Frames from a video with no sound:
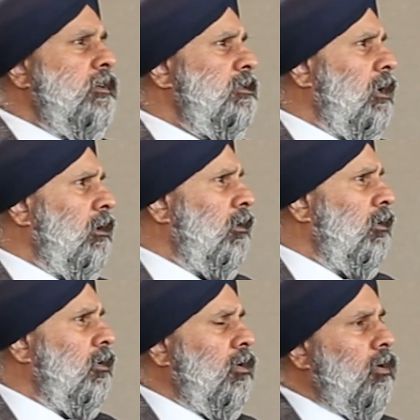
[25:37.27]
a
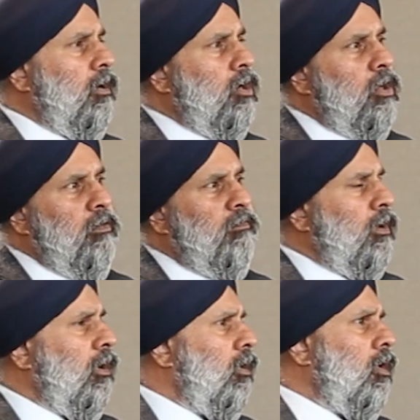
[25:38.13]
sudden
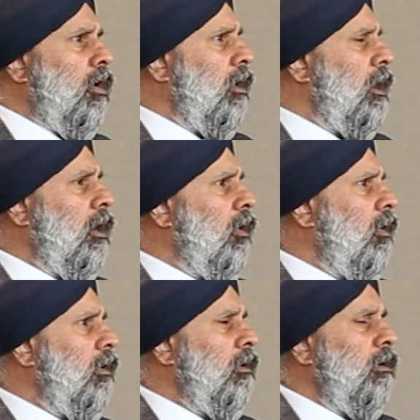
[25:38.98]
convert all
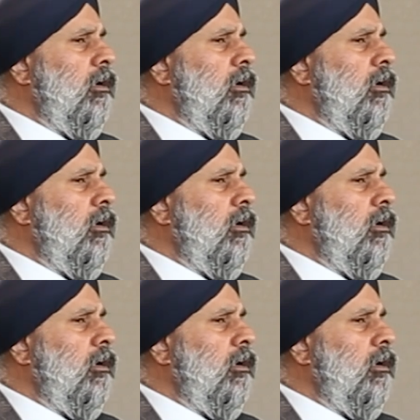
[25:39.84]
our